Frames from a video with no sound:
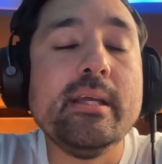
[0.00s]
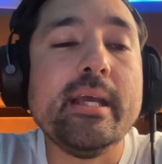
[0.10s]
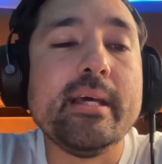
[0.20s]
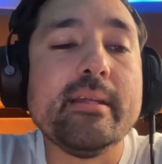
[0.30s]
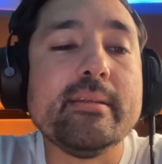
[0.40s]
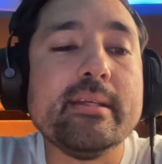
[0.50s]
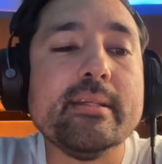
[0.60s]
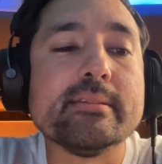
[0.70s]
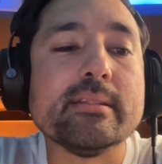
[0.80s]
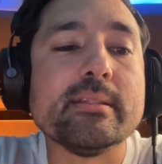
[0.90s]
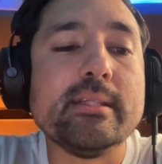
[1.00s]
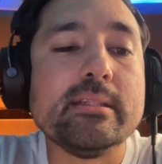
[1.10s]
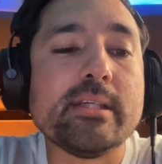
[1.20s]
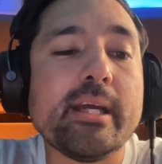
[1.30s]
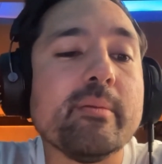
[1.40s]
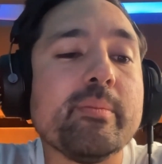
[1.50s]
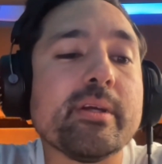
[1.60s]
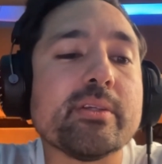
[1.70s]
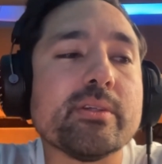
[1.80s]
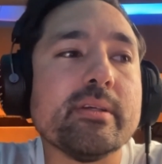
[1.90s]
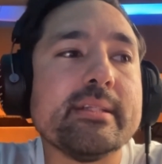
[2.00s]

and it isn't the entire picture.